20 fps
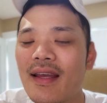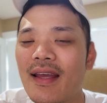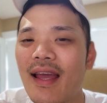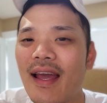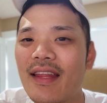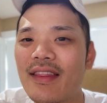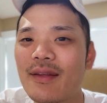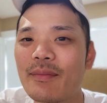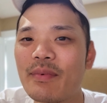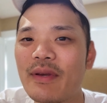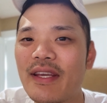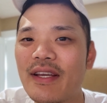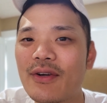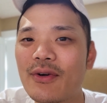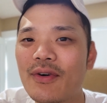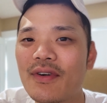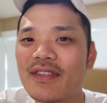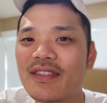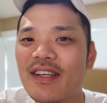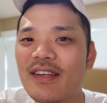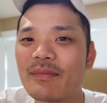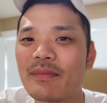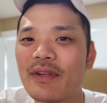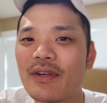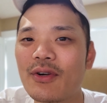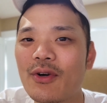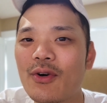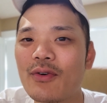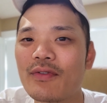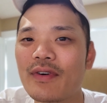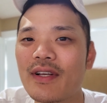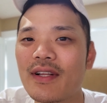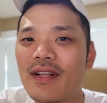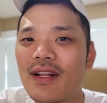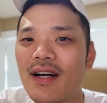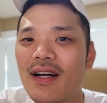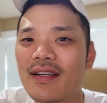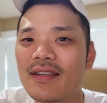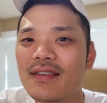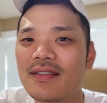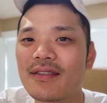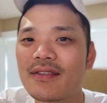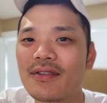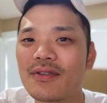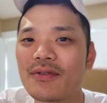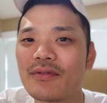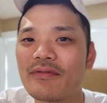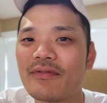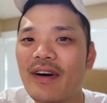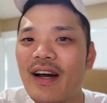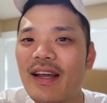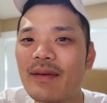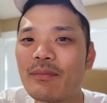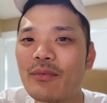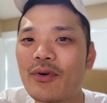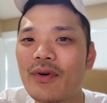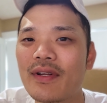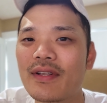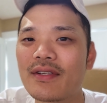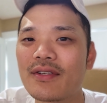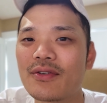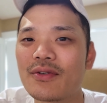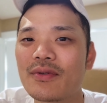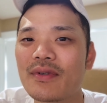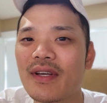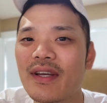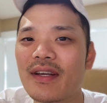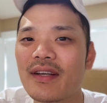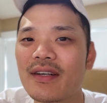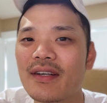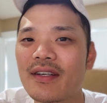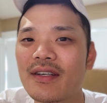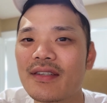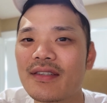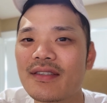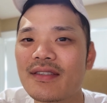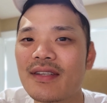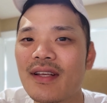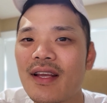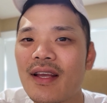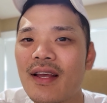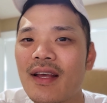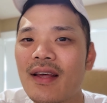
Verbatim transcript: and the P-cores have been overclocked to 5.2 GHz.